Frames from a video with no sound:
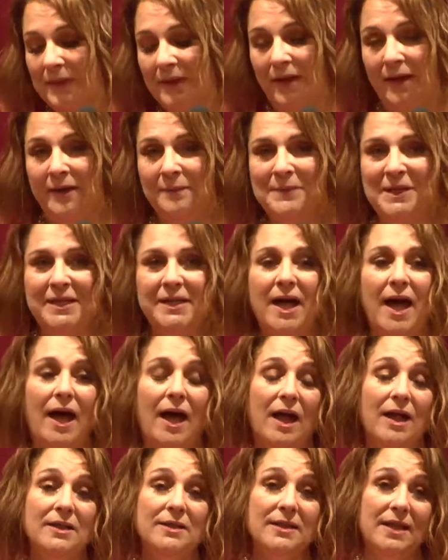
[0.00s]
I mean,
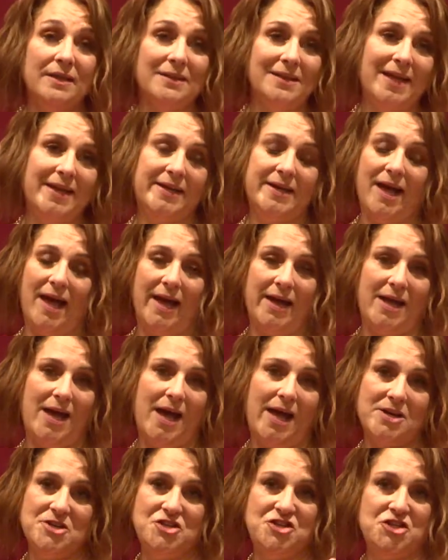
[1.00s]
like
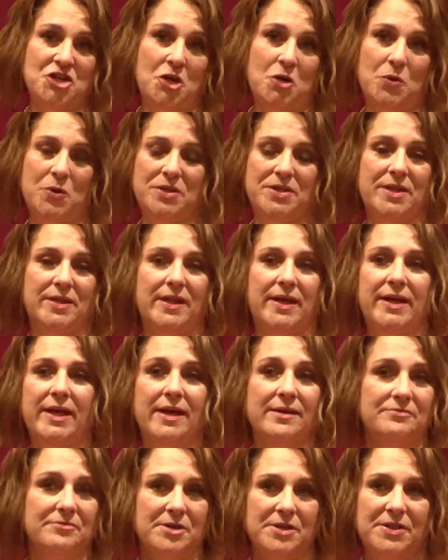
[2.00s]
I joke that like
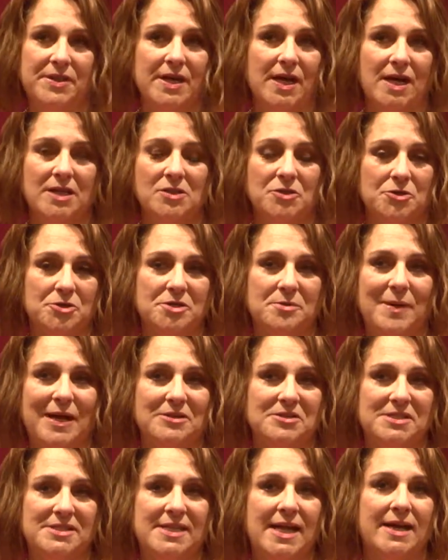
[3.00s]
everything I learned
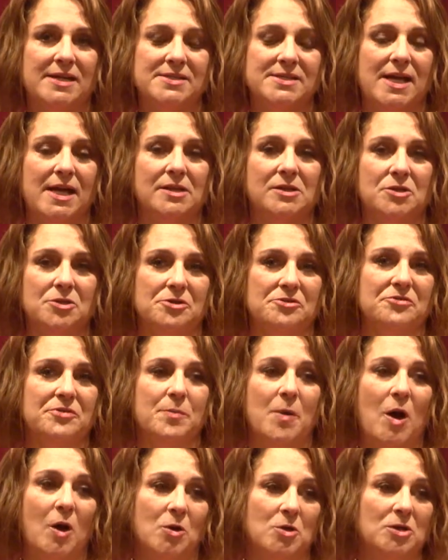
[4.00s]
about sex, I learned from
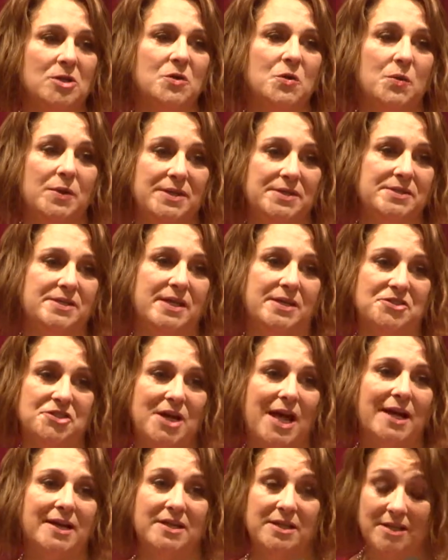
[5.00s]
Harlequins and
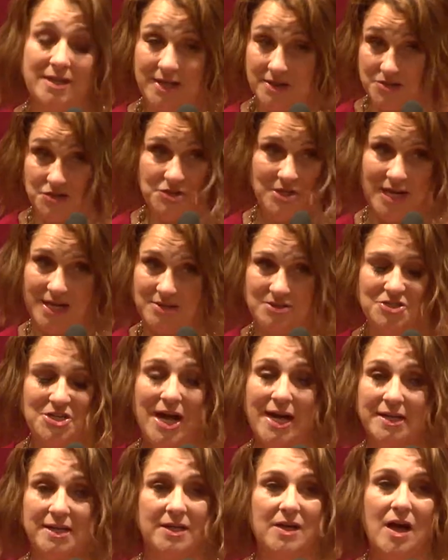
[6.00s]

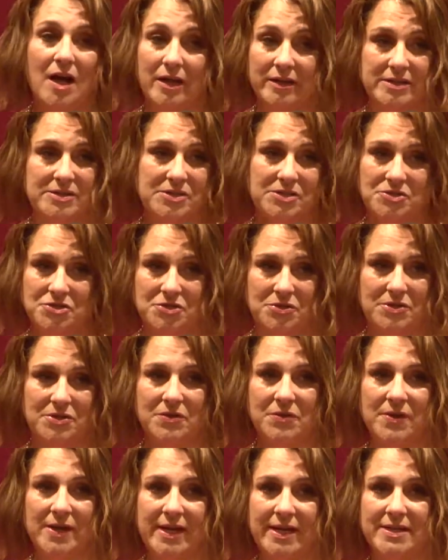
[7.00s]
Jackie Collins and Judith
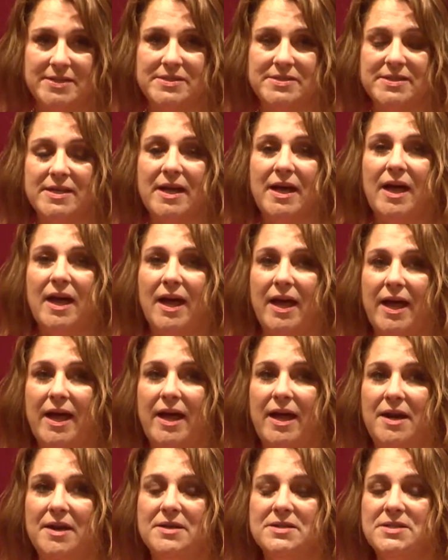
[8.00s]
Krantz.
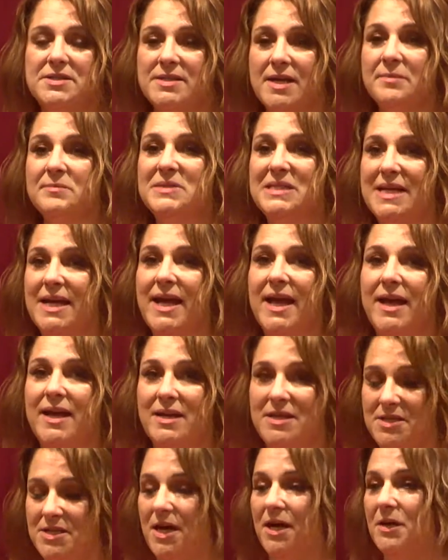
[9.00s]
And
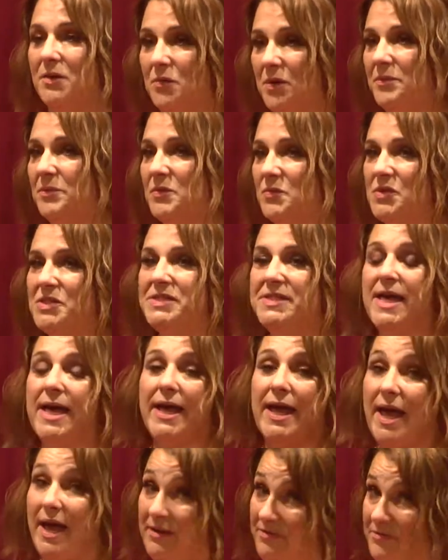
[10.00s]
someday, young women will
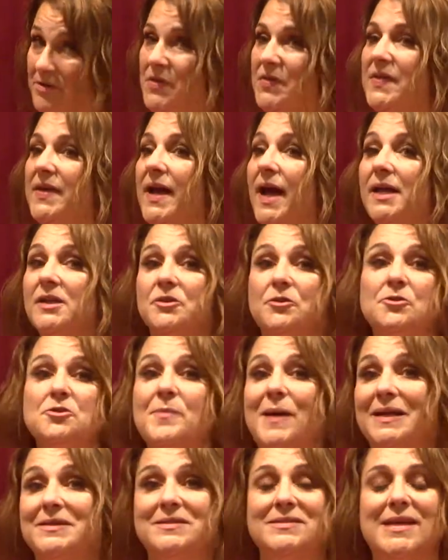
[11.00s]
say, everything I learned
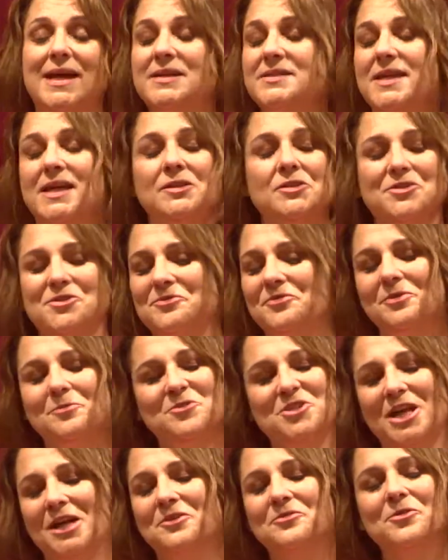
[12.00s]
about sex, I learned from
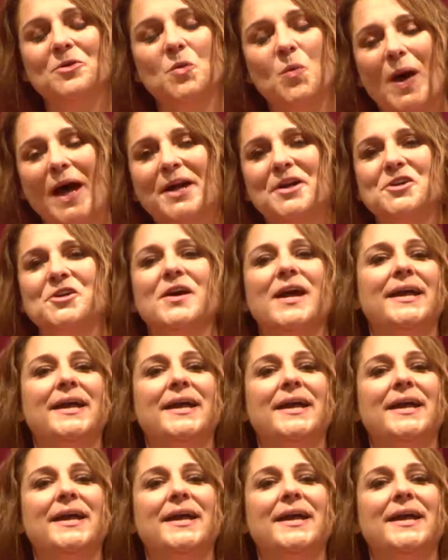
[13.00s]
Jennifer Weiner.